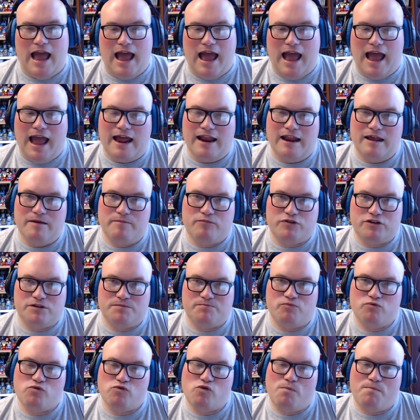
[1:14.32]
and it
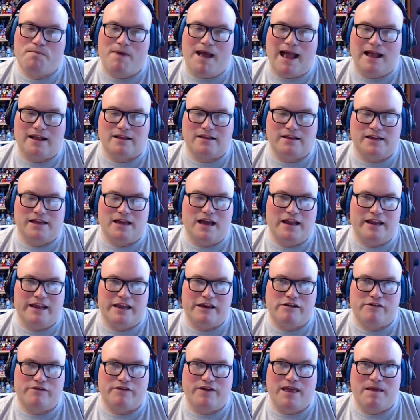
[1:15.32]
just brought back to the
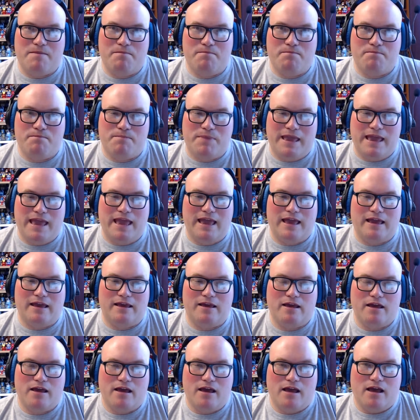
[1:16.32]
idea of him
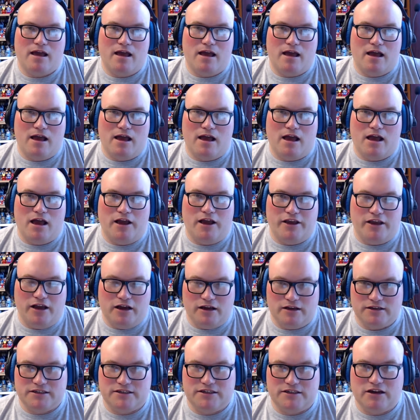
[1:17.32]
being a
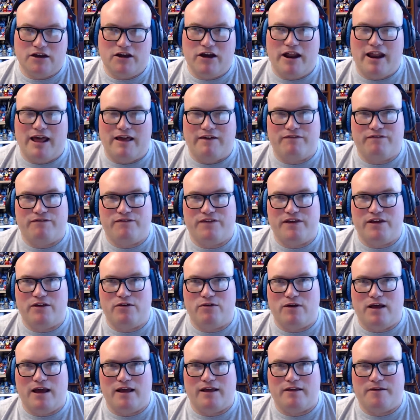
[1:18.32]
youngster. And I
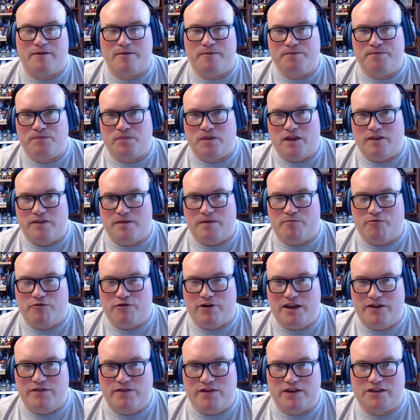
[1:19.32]
feel like the
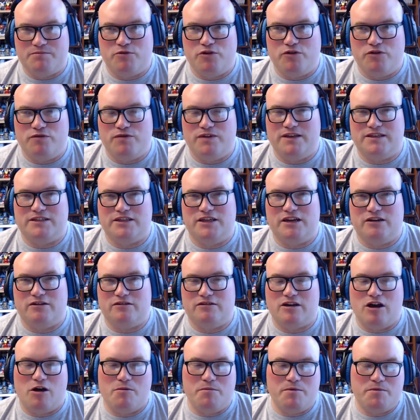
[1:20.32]
previous movies,
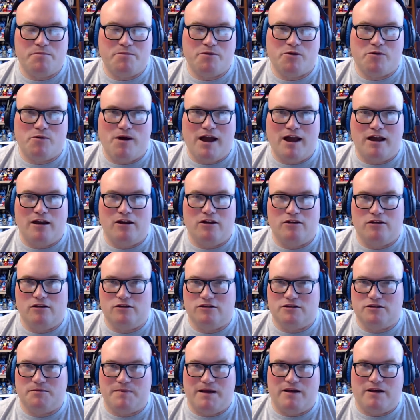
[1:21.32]
Tobey Maguire
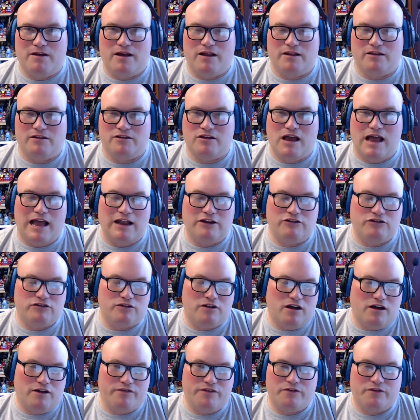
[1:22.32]
looked about, and Andrew
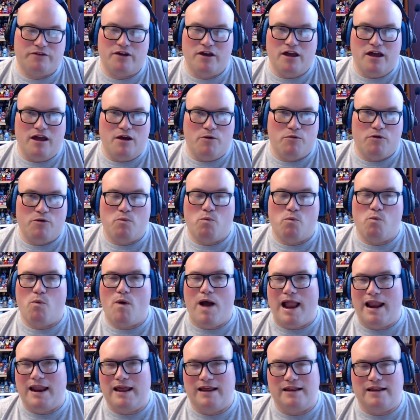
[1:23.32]
Garfield were
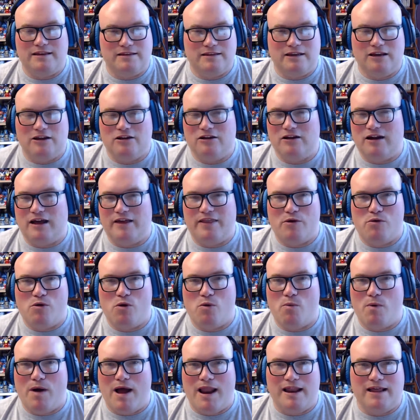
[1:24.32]
well in, looked like they
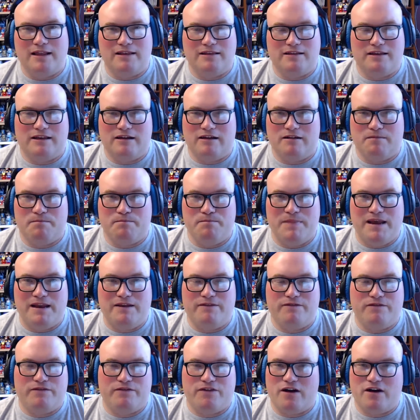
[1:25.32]
were well into their mid
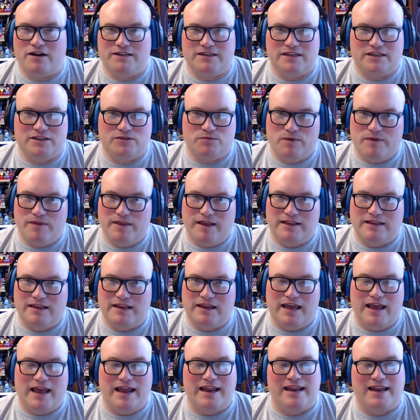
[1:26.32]
30s when they did
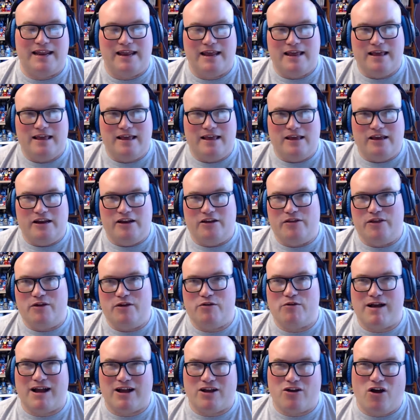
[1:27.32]
it. And they
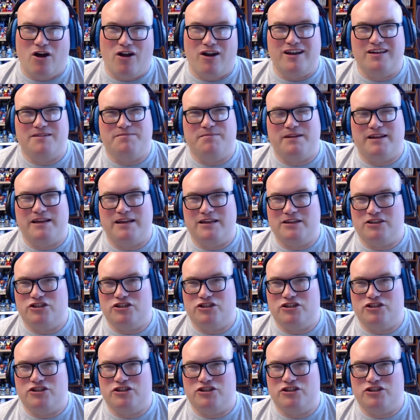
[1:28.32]
were at college, but